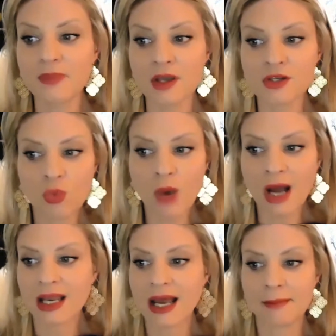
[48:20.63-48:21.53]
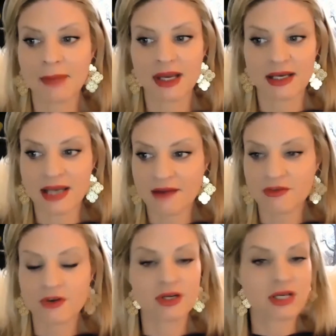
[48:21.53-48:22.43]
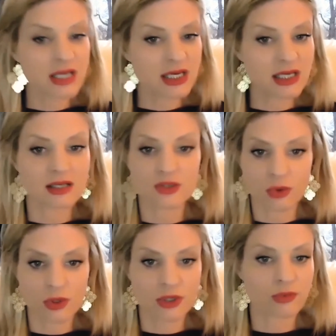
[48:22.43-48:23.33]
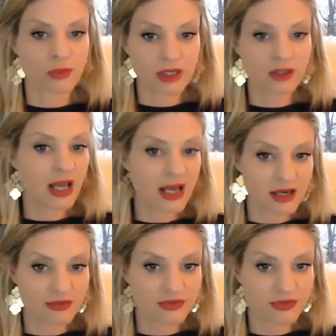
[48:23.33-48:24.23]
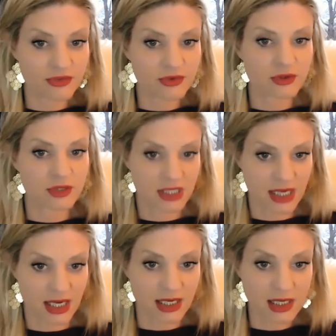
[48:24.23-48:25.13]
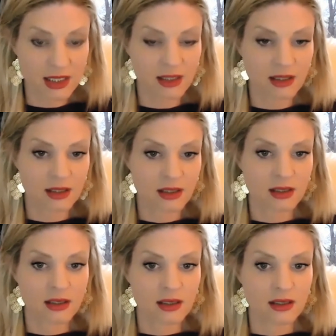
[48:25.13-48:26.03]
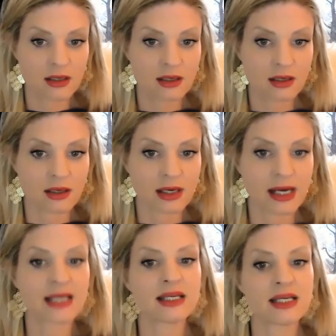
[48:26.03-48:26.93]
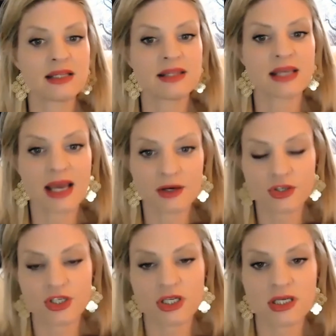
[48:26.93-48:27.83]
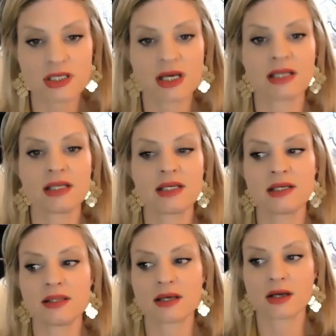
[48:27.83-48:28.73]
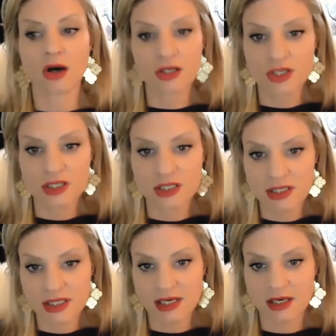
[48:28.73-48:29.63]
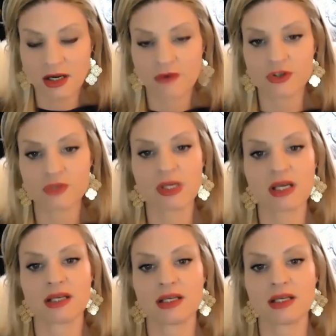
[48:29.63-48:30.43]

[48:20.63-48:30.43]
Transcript: So while I might never need a sword in real life today, I need the energies. I need the consciousness that it offers me.